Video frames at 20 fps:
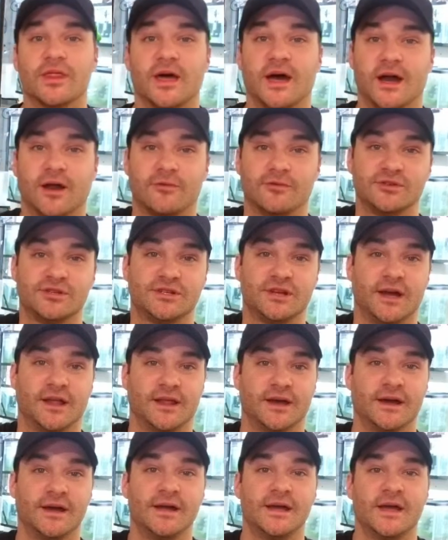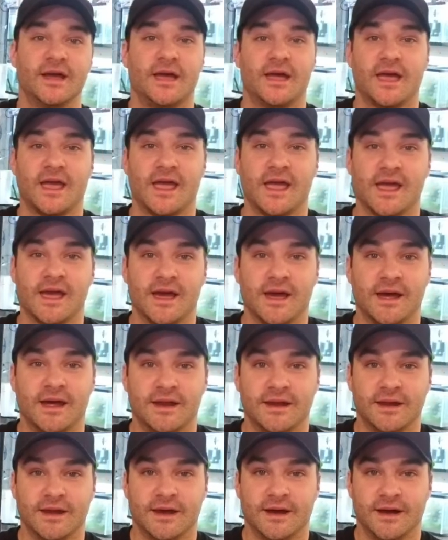Aquashella,
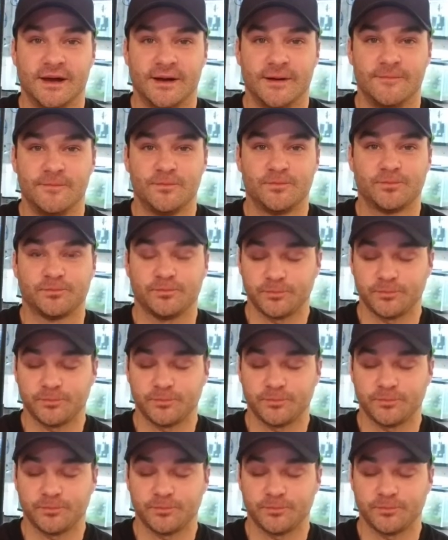and um,